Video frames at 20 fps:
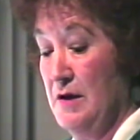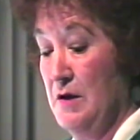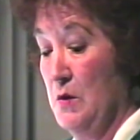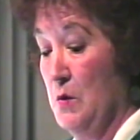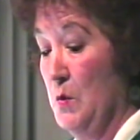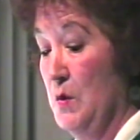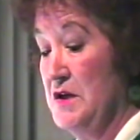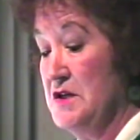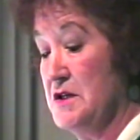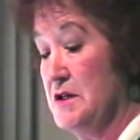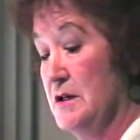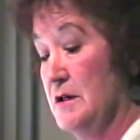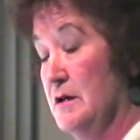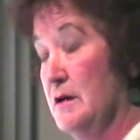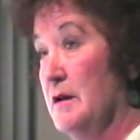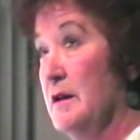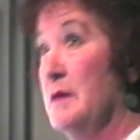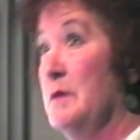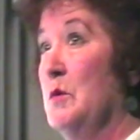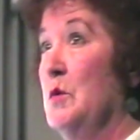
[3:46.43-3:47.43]
in the winter,
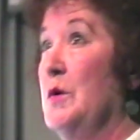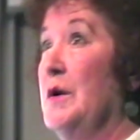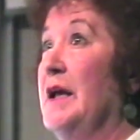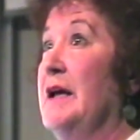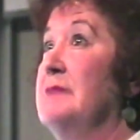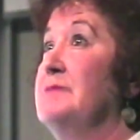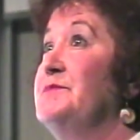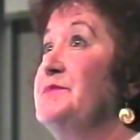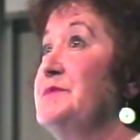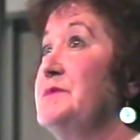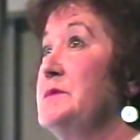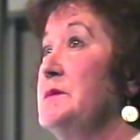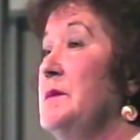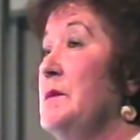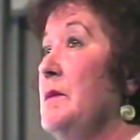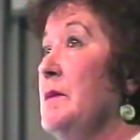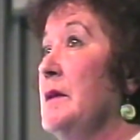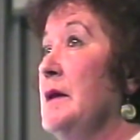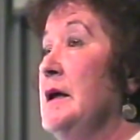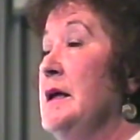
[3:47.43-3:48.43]
in the morning.
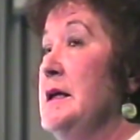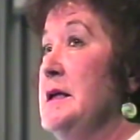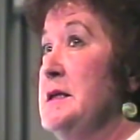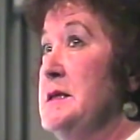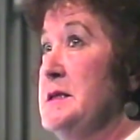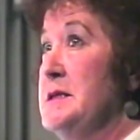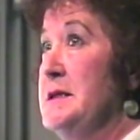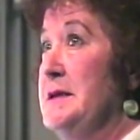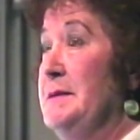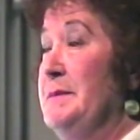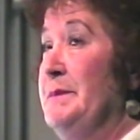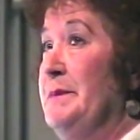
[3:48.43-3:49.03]
And